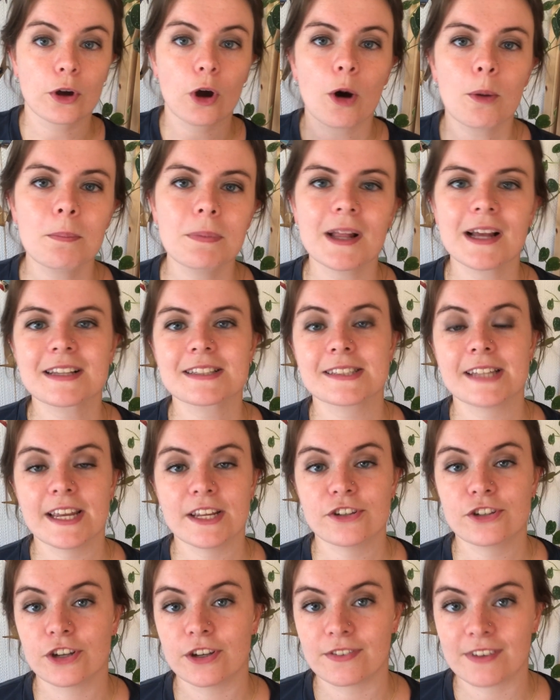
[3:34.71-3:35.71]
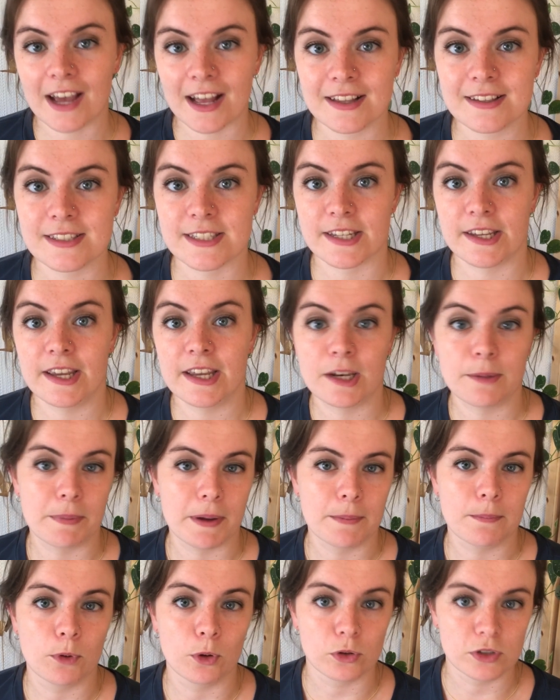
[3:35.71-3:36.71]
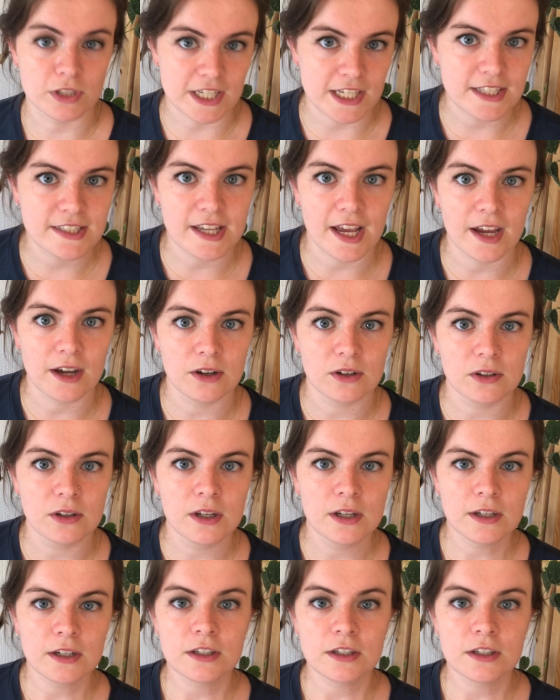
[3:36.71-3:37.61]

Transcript: complex nature of cancer in a bit more detail,